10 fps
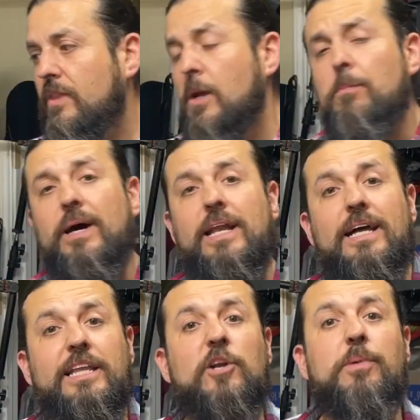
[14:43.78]
But a
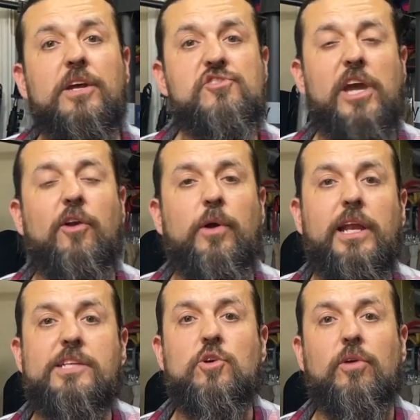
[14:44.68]
little bit of shadowing,
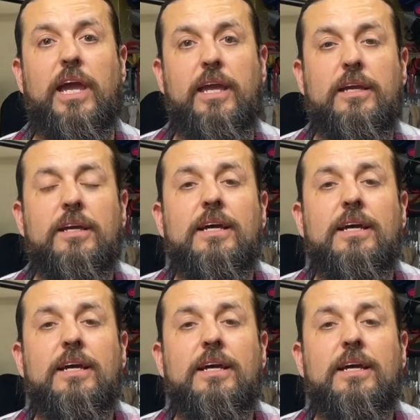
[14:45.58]
it's okay.